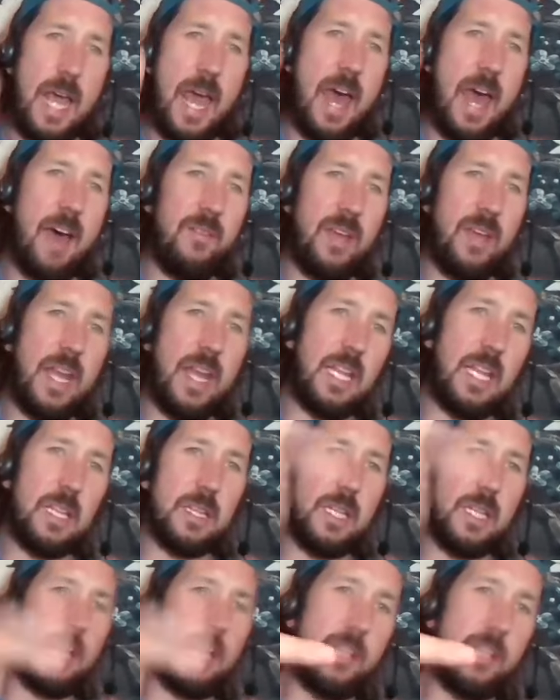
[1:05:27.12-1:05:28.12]
have a
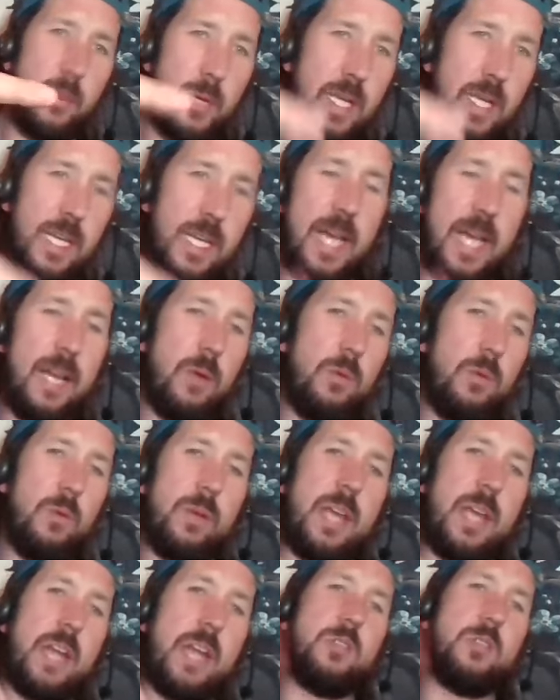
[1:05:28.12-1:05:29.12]
lovely weekend, and we will
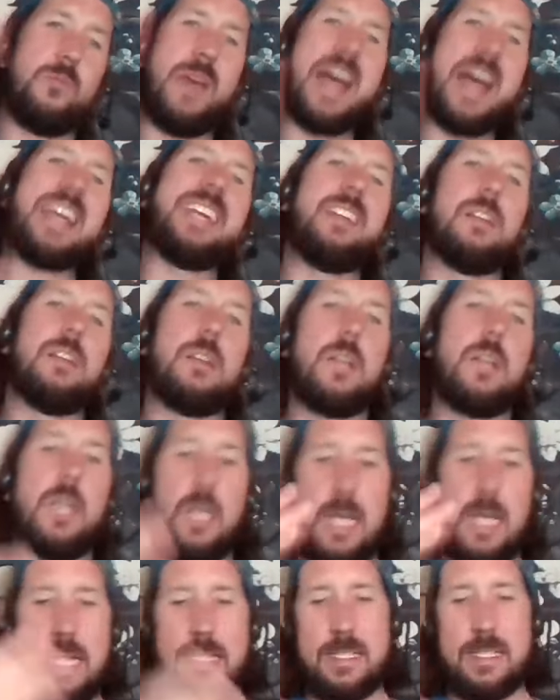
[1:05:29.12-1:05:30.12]
catch you back here
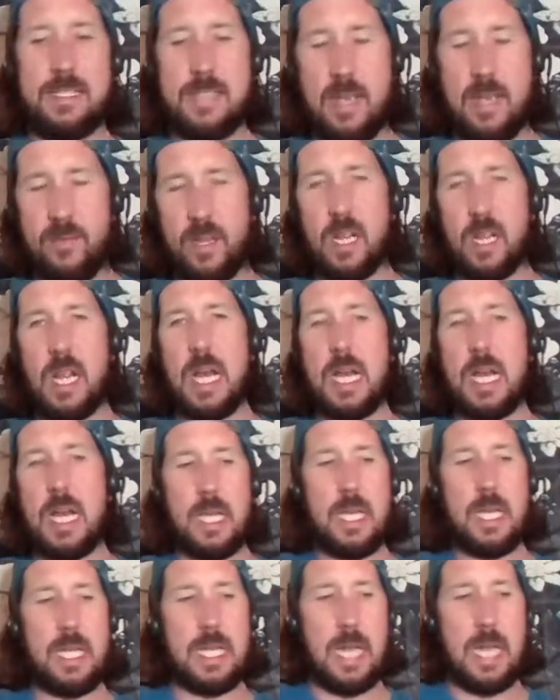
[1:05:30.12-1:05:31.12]
at 7 o'clock
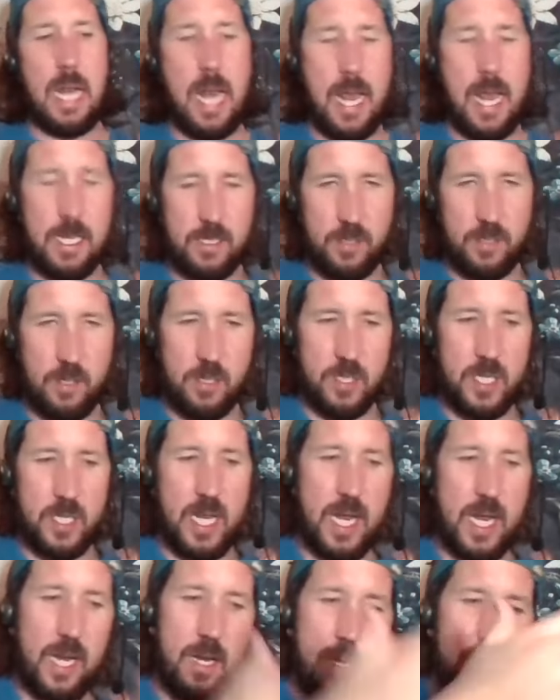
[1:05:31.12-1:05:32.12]
next
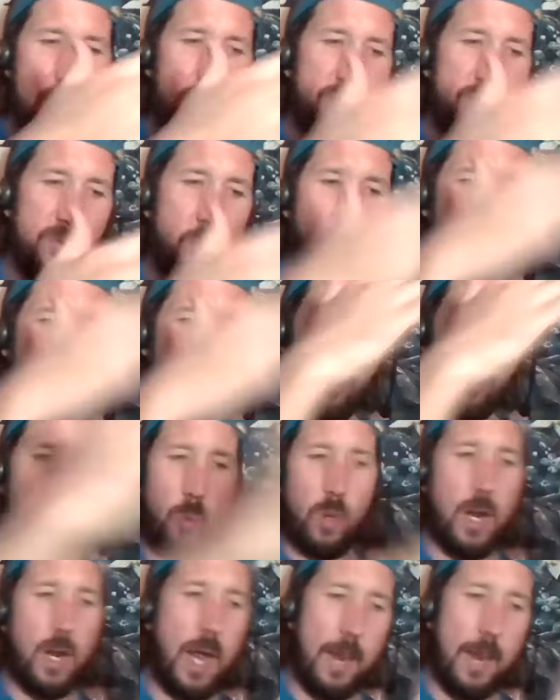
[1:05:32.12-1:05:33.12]
Thursday for
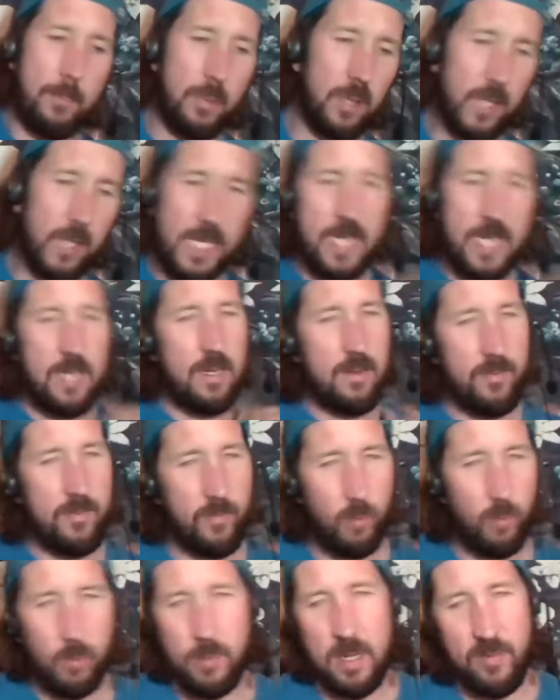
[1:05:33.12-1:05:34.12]
what I believe
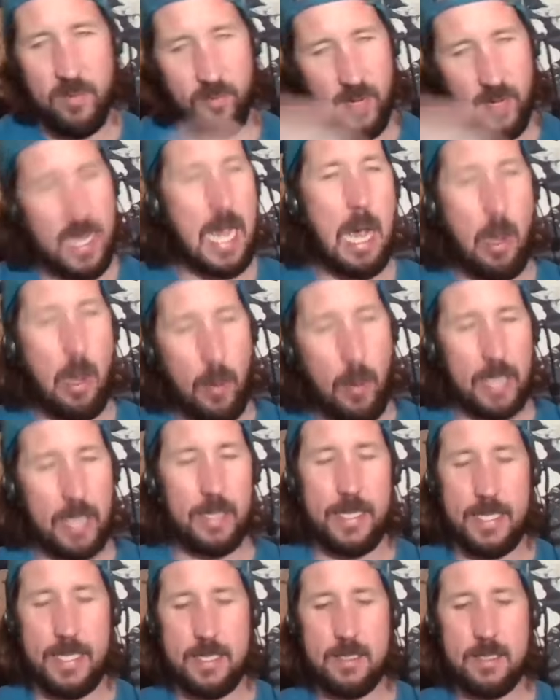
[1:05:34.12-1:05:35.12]
will be, for now at
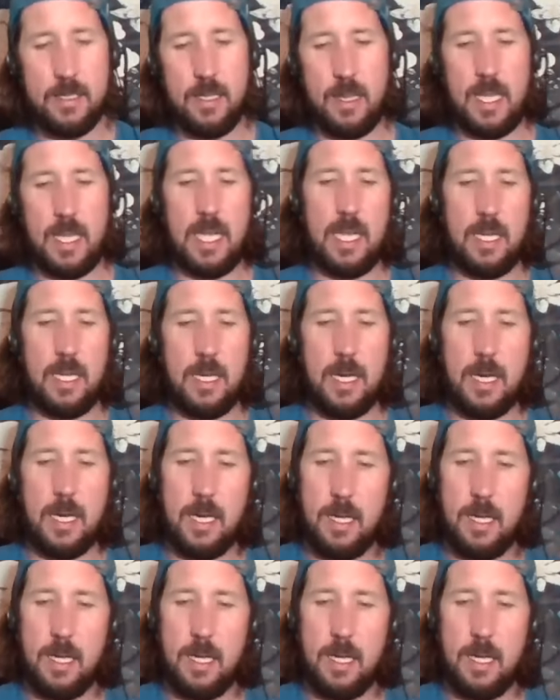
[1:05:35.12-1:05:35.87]
least, the